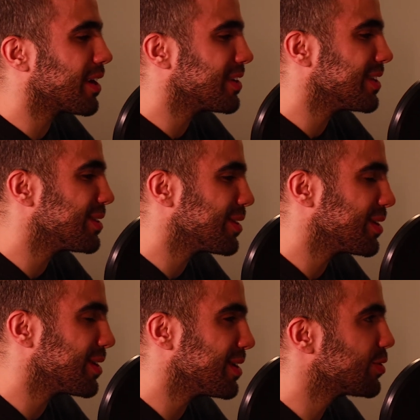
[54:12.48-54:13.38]
facts. That's the
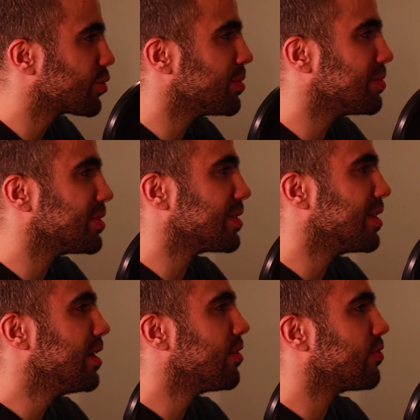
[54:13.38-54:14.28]
thing. He screams
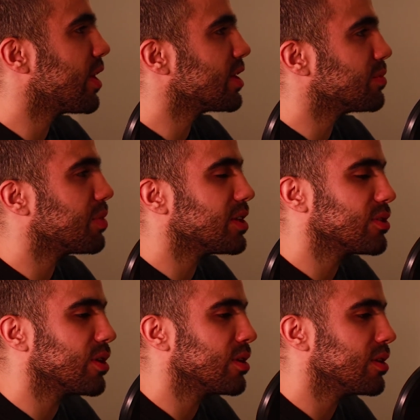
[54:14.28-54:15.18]
facts
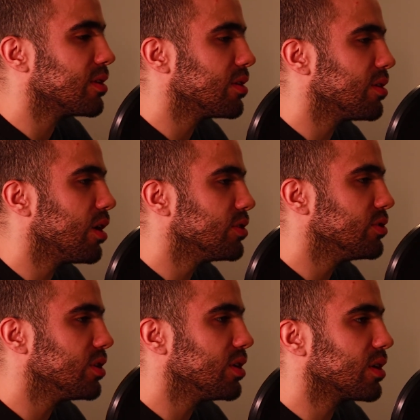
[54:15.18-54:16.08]
based on logic